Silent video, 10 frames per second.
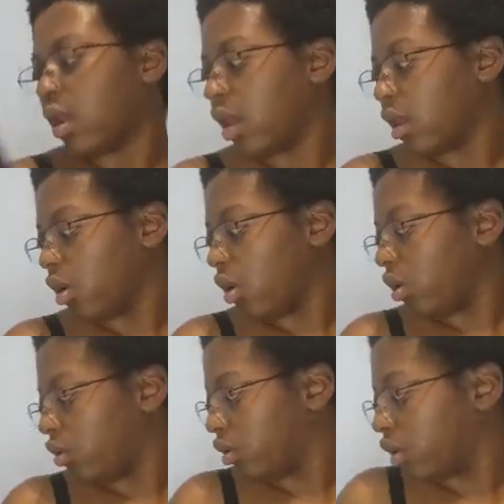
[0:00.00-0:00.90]
And
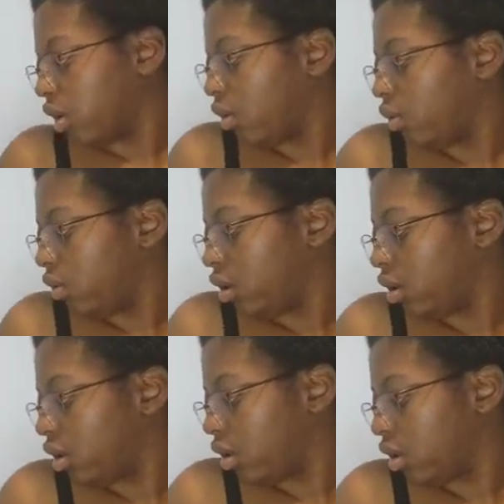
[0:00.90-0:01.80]
also,
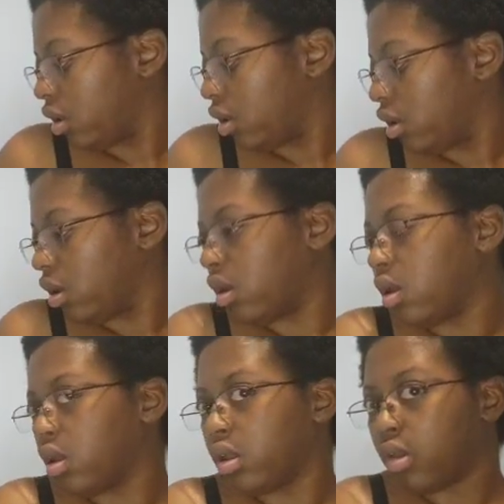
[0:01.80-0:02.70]

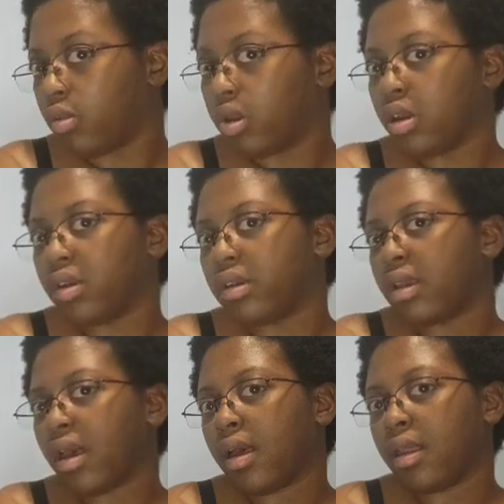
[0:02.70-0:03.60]
when you're
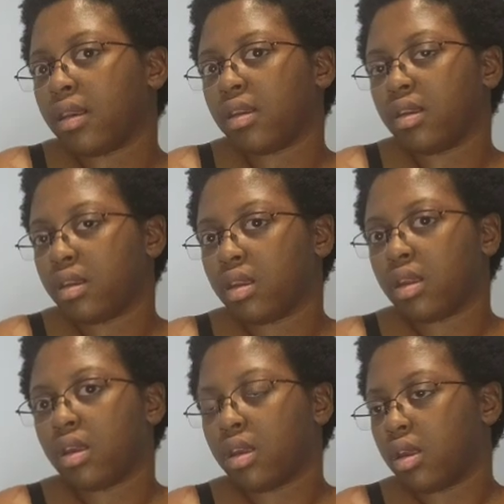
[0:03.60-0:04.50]
done,
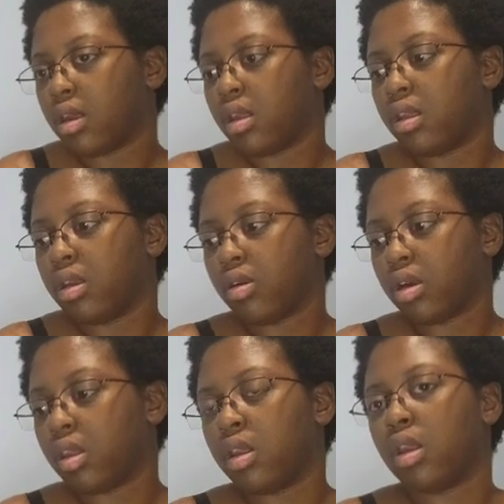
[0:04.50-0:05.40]
you
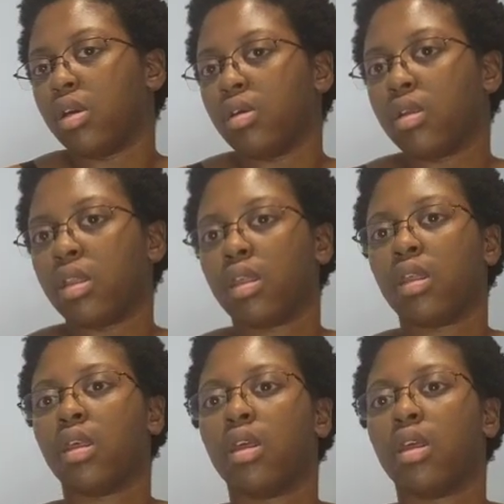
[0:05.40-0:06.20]
could use